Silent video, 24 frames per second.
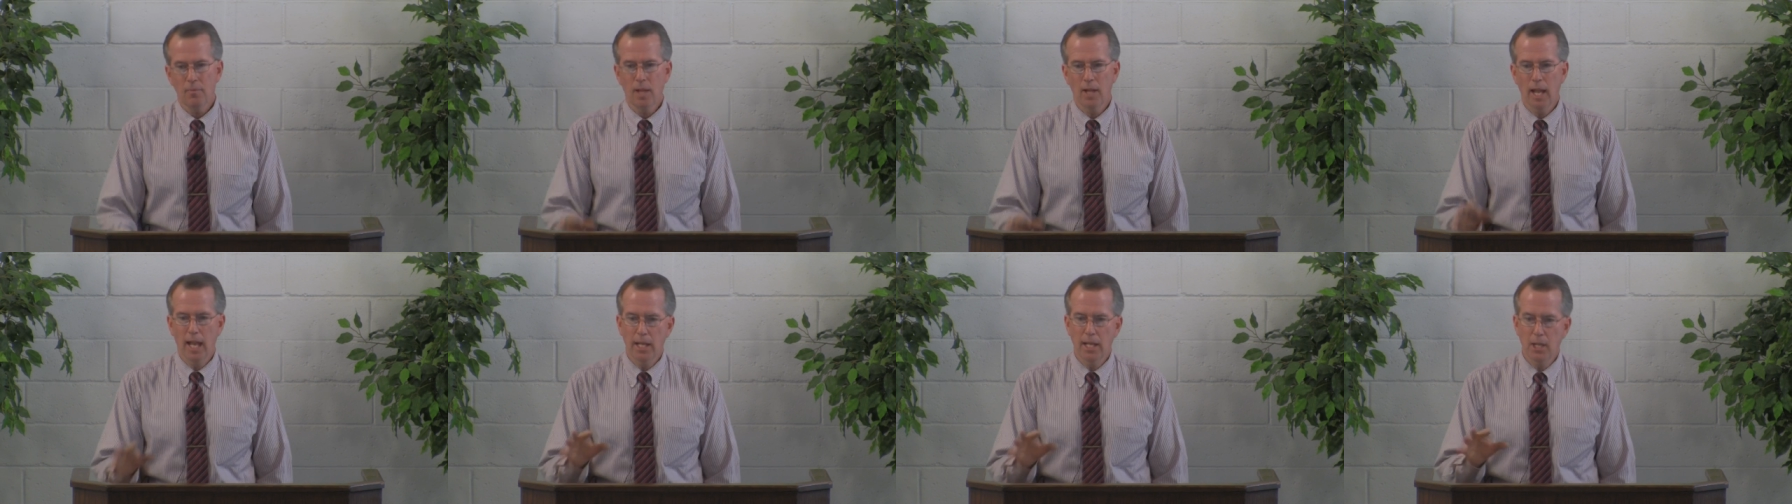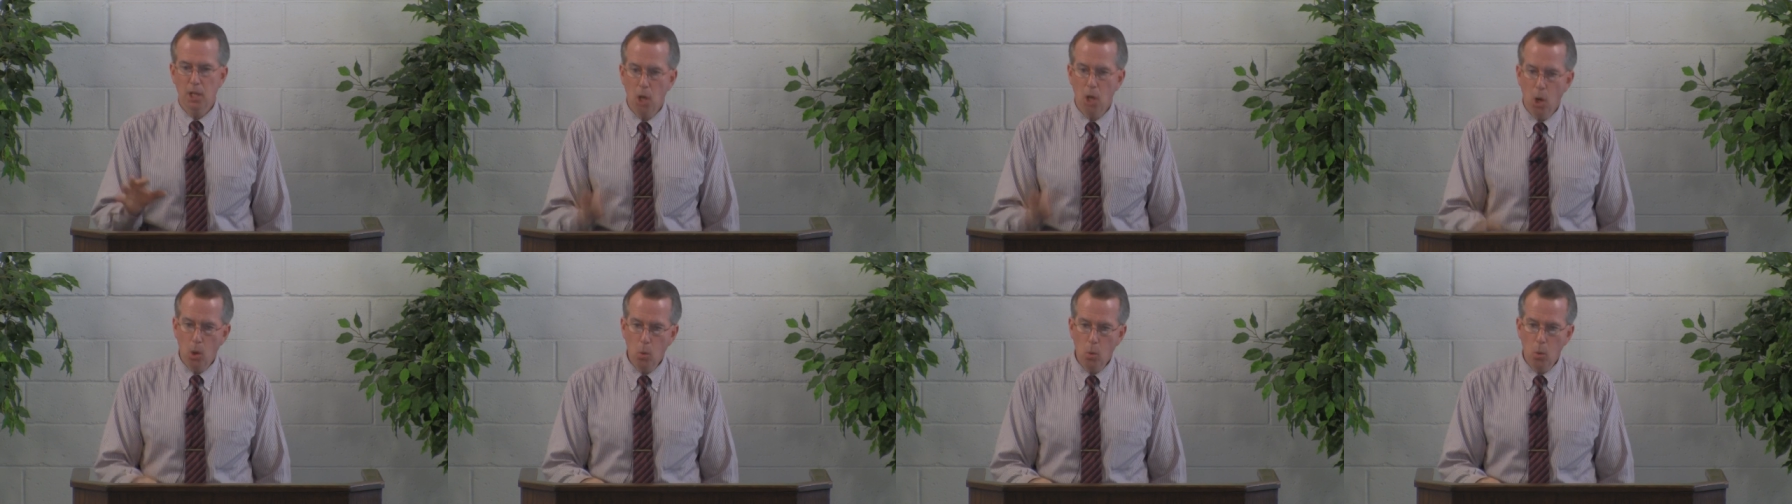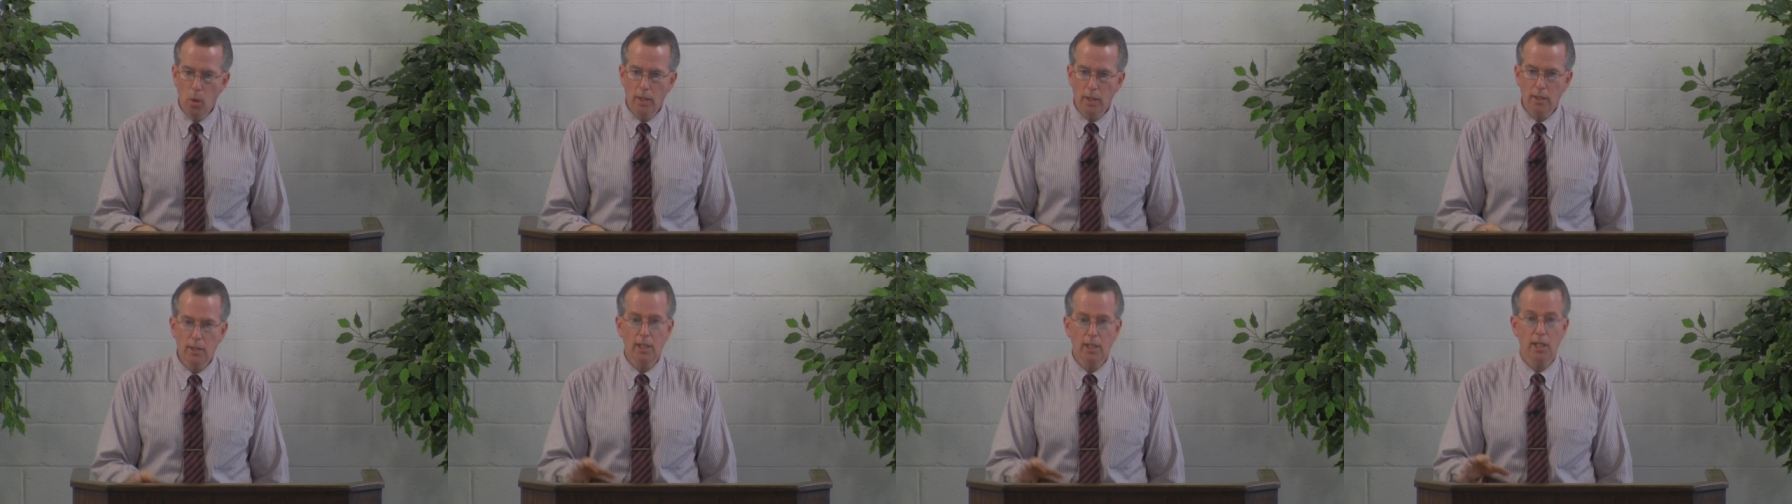And no
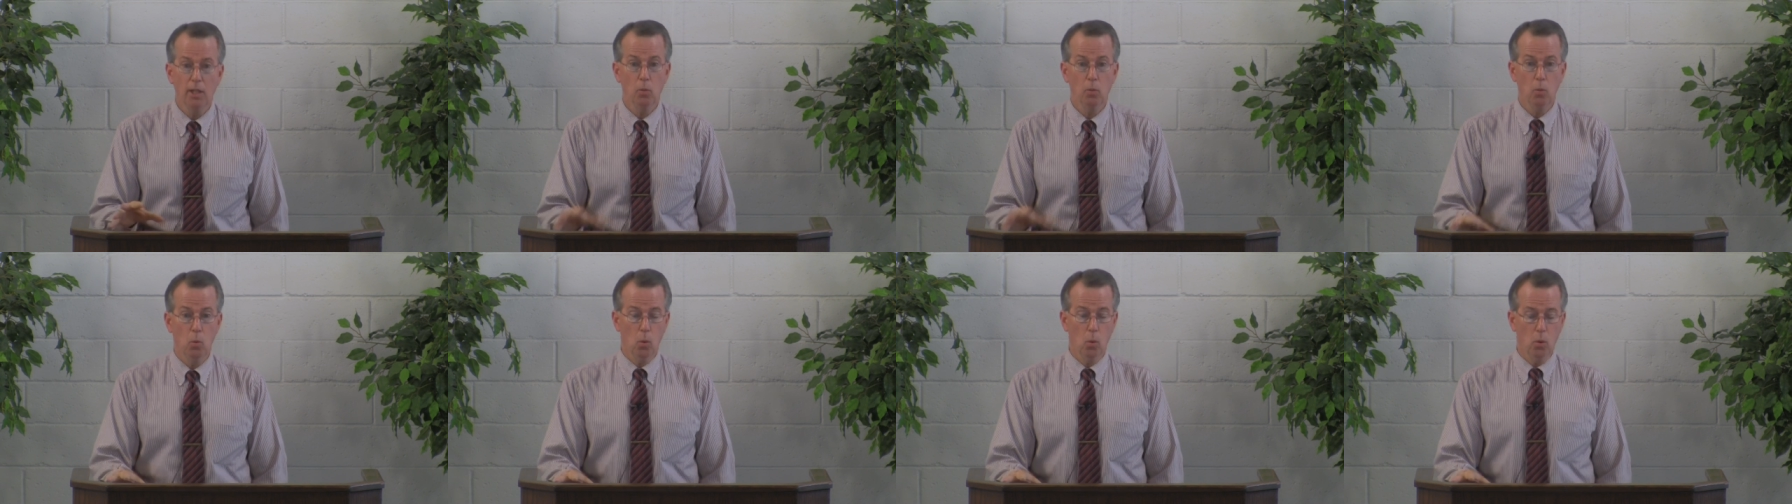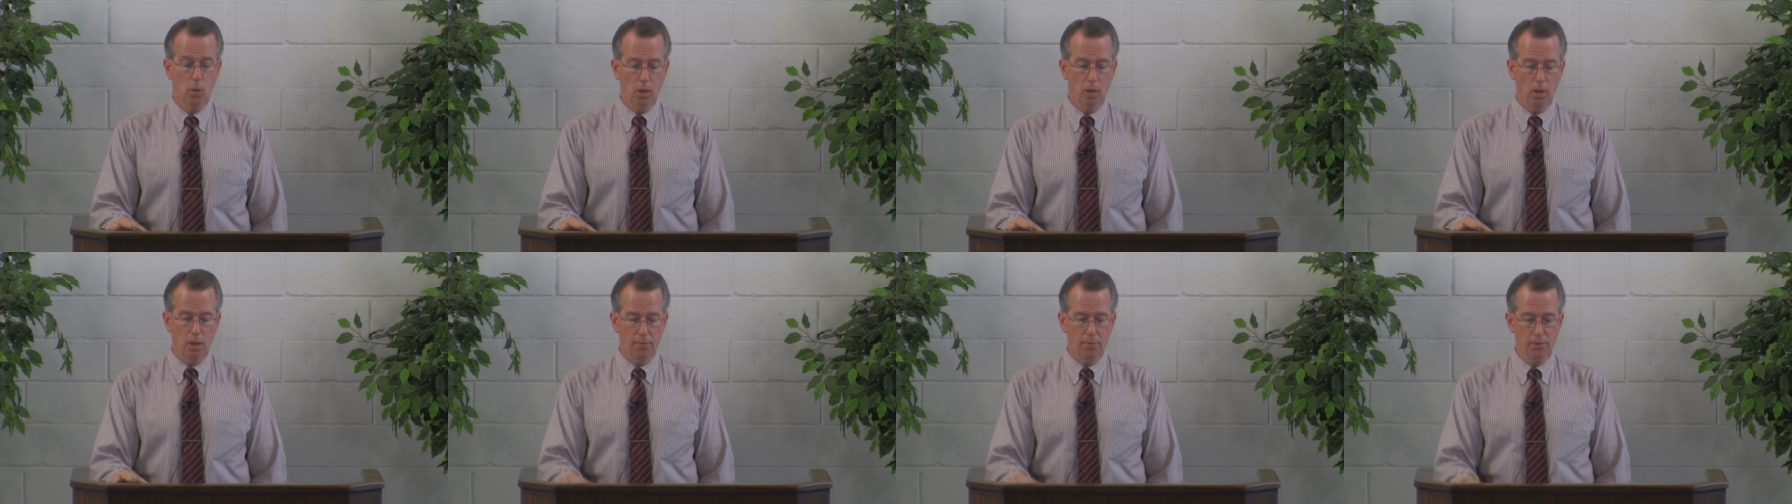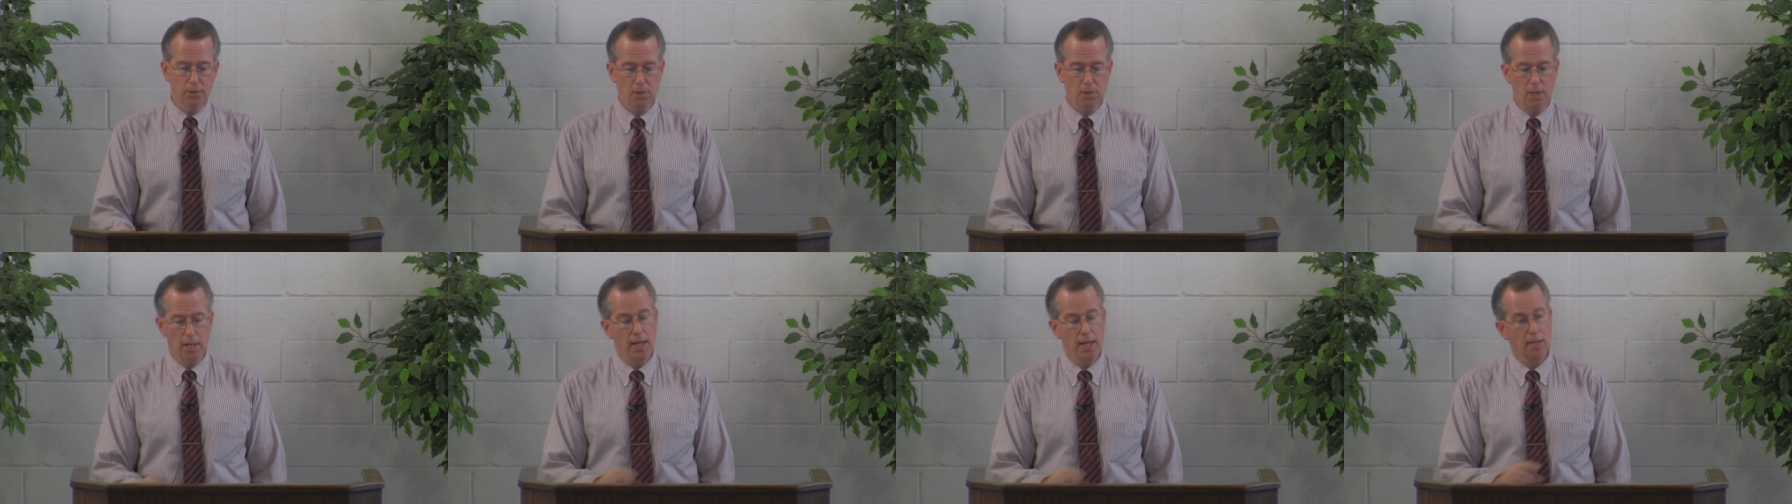one can ward off
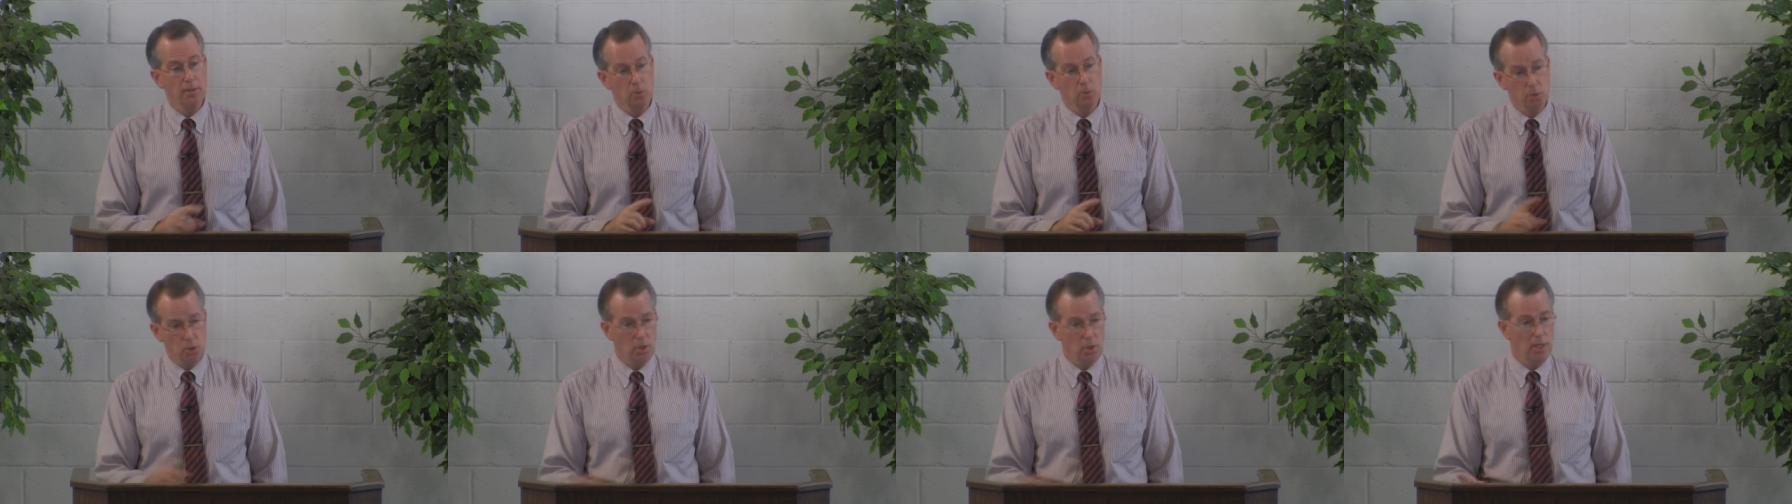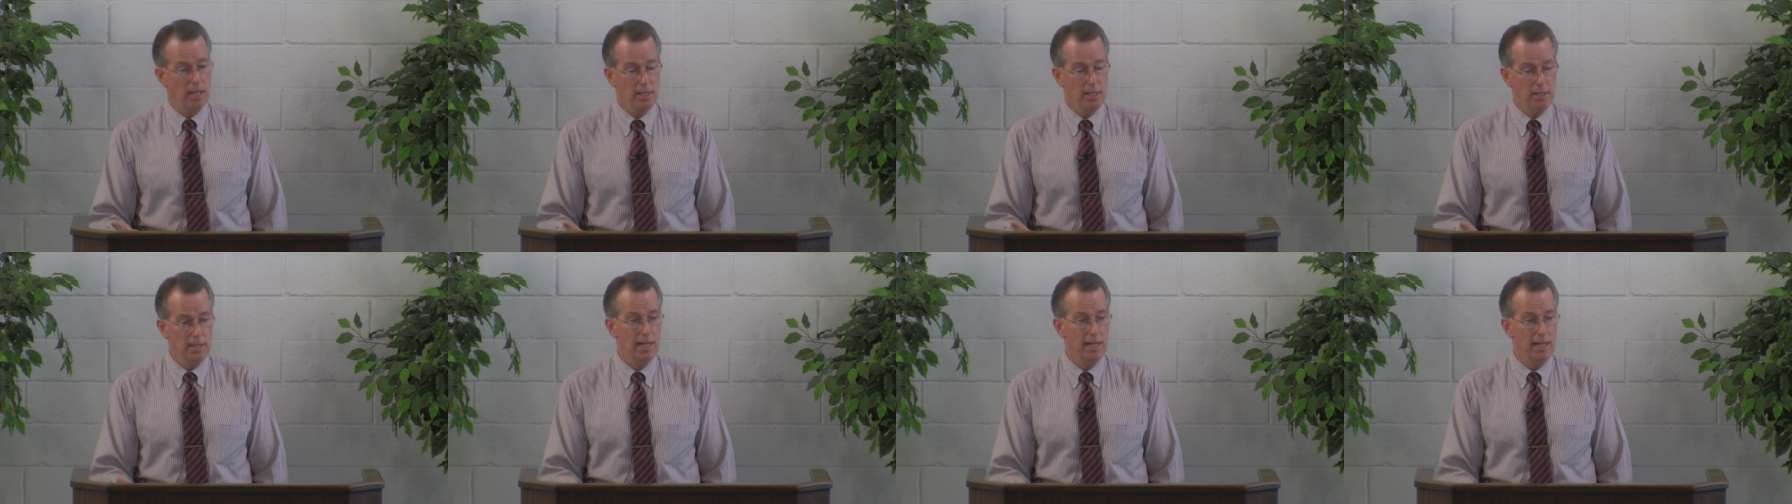his hand or say to